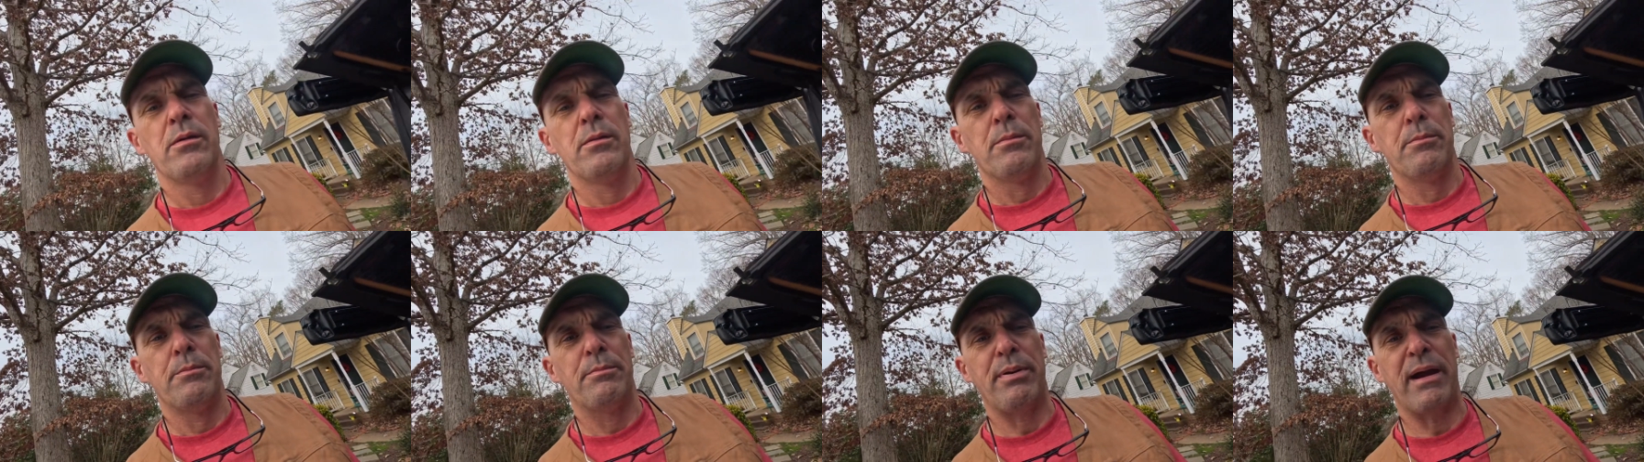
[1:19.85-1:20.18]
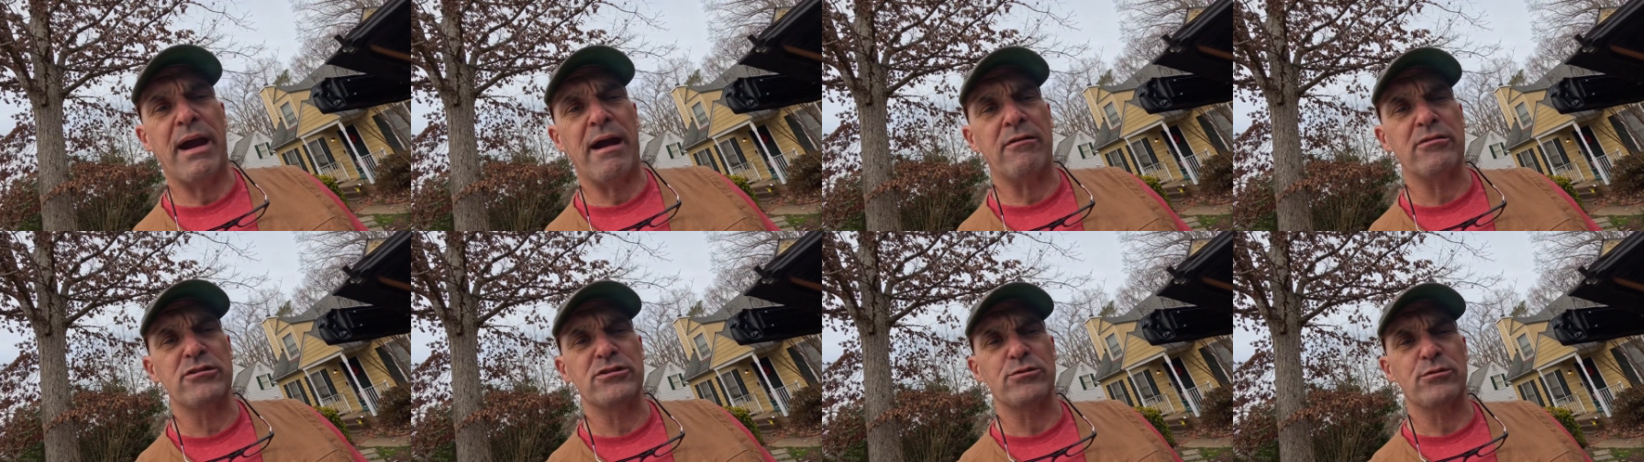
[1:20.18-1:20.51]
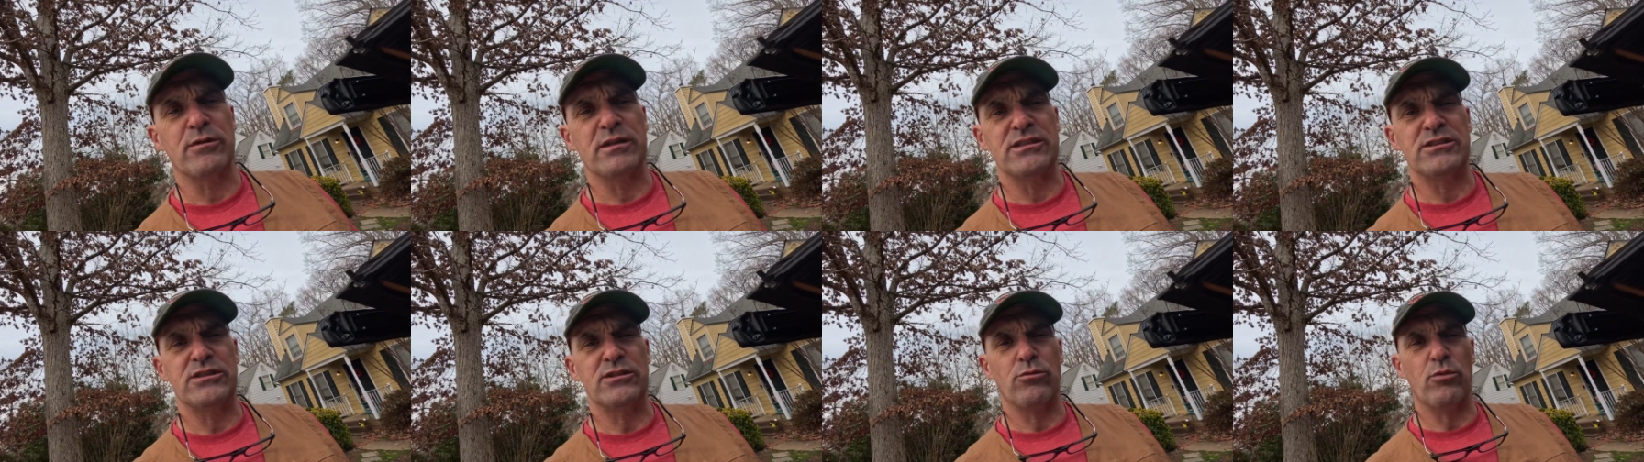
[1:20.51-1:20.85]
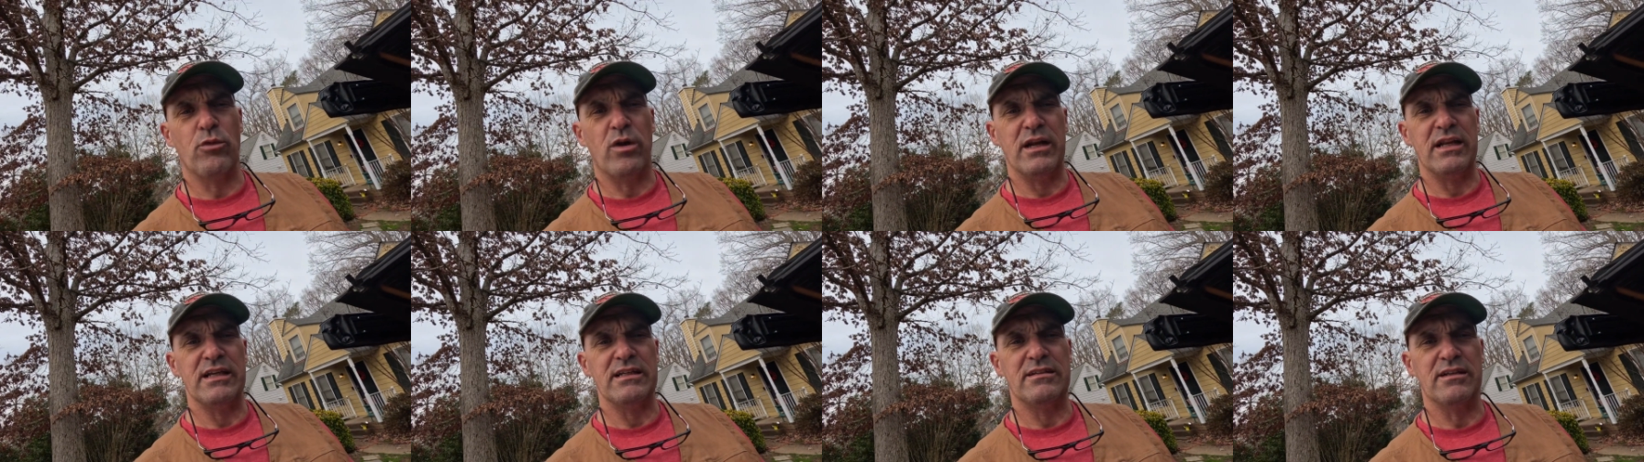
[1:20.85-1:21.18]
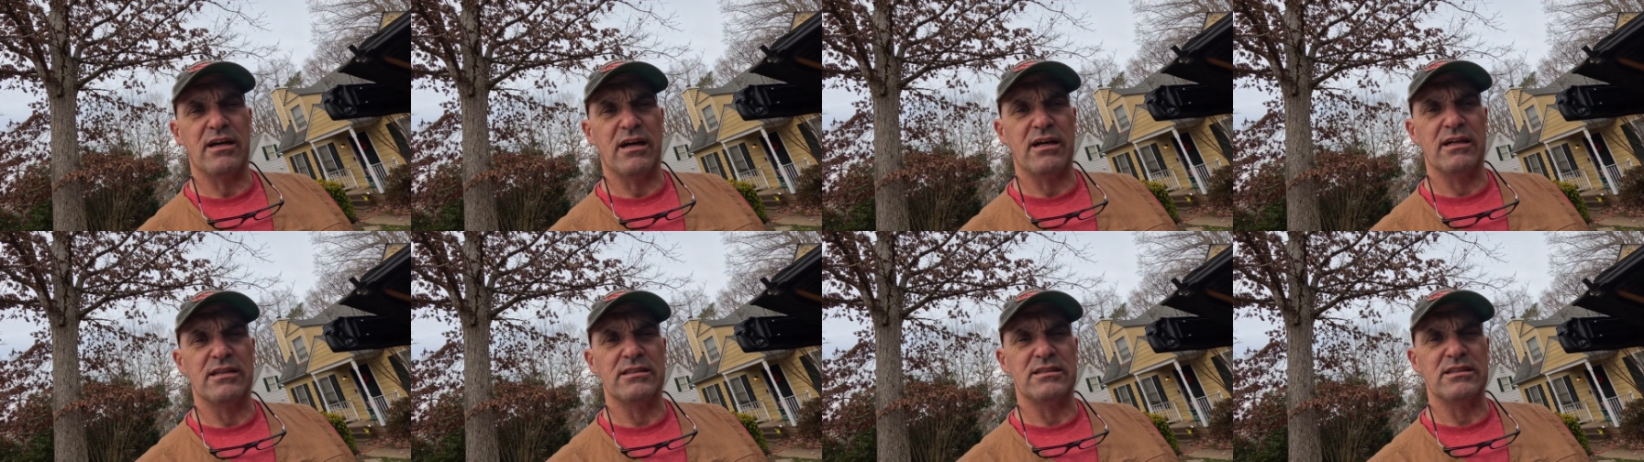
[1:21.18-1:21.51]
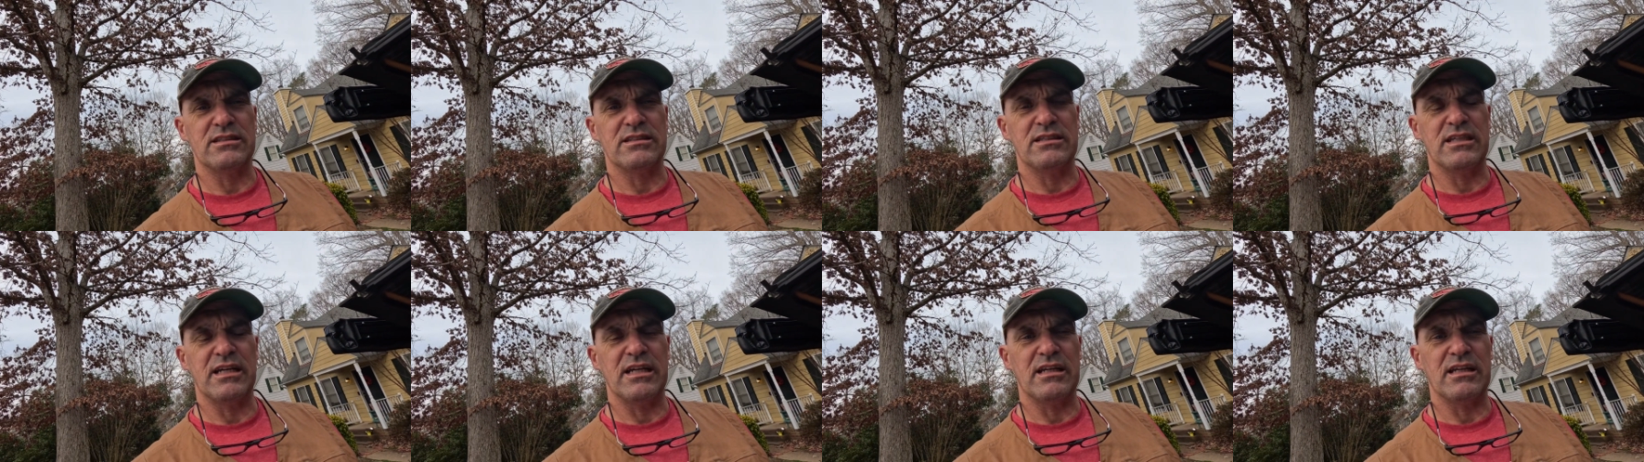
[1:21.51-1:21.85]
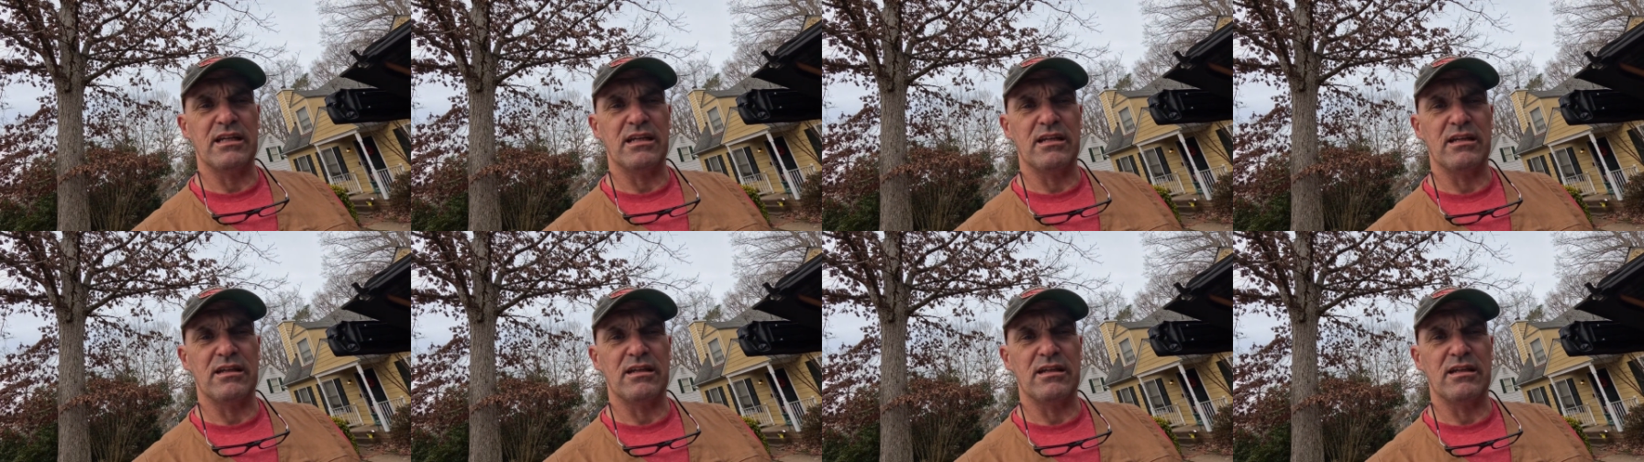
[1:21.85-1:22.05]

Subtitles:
power switch, and what it does is it